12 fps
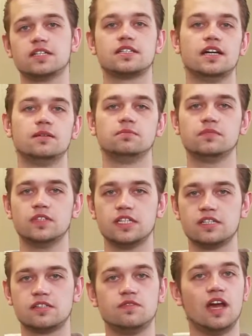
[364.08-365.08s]
So what we
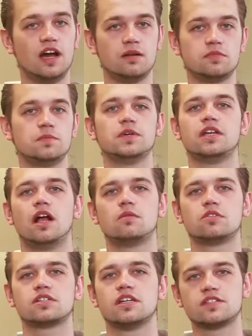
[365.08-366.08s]
just did is mounted the
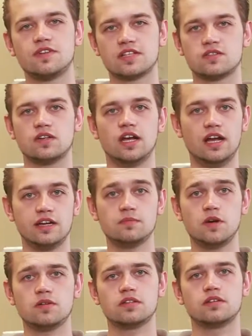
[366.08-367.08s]
pedal box into the
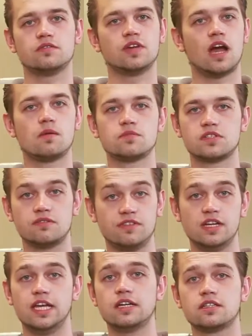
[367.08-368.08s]
car, installed it,
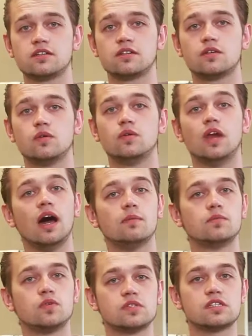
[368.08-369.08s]
and took a look at the
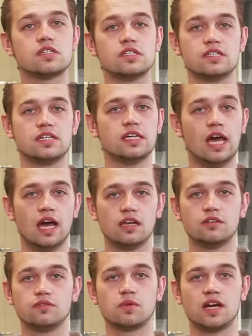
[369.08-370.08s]
values derived from the
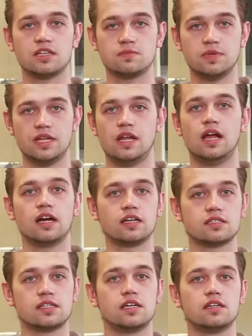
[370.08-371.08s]
gas pedal in its
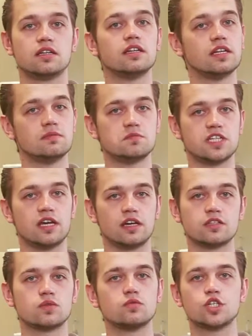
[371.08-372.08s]
original condition.
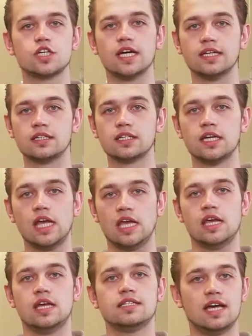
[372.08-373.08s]

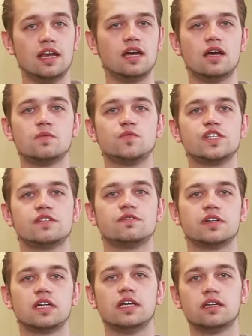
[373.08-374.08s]
After that, we
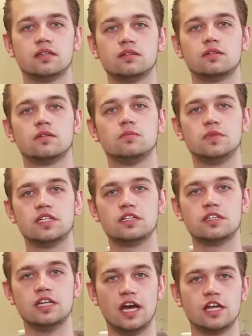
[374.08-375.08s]
compared them to the settings
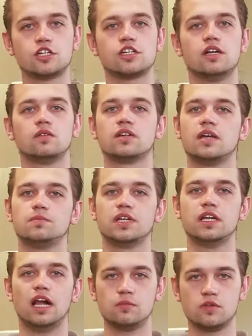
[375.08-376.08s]
of the pedal box and
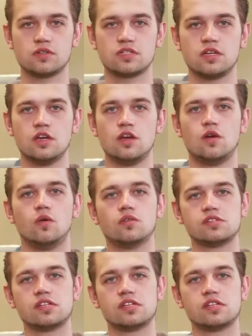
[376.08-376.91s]
received a very good result,